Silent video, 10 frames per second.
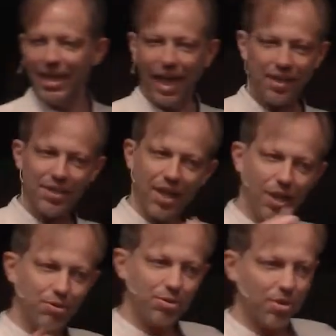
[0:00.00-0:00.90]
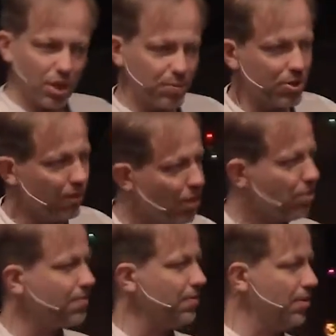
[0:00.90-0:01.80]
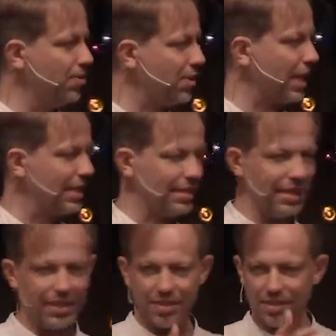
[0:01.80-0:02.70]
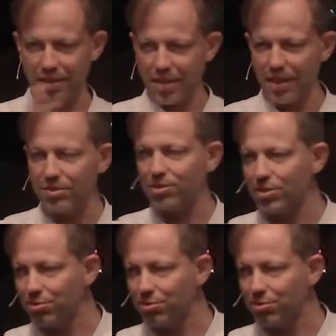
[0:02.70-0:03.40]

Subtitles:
handing out the Gospels of Luke and letting the kids